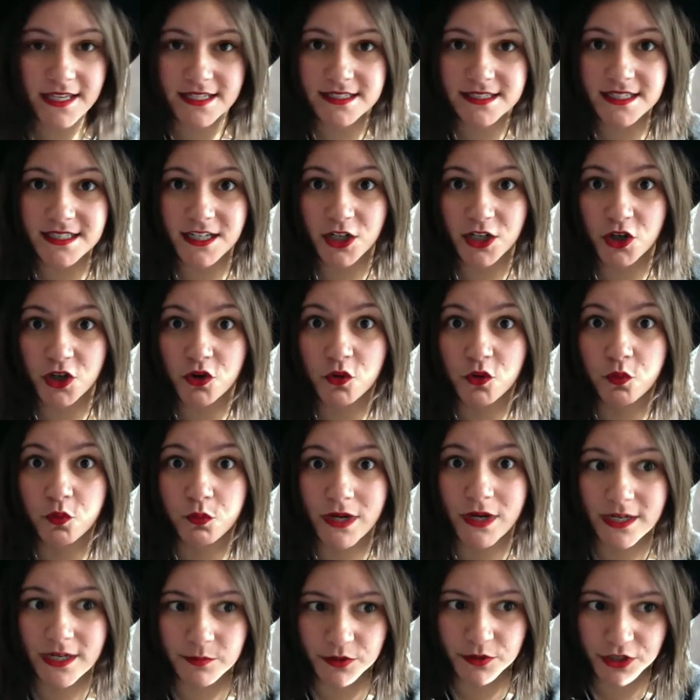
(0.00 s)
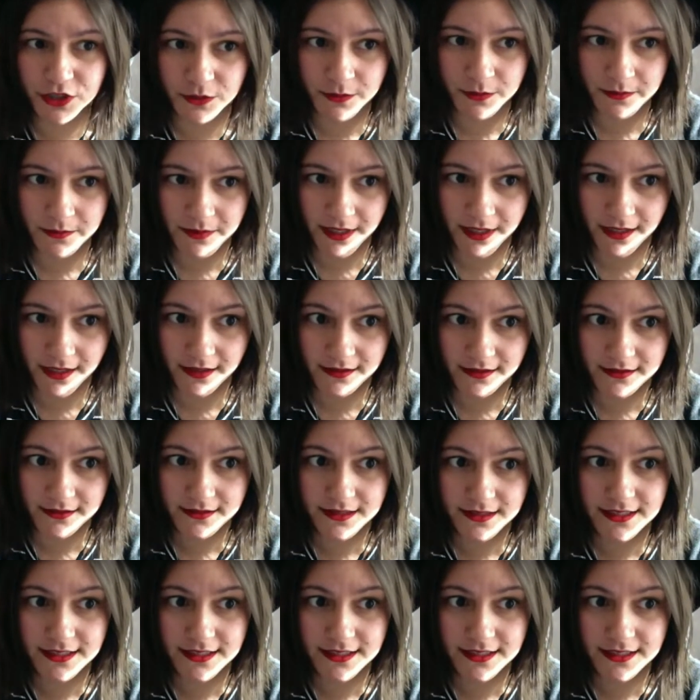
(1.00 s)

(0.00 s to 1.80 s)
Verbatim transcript: is an incredible human being,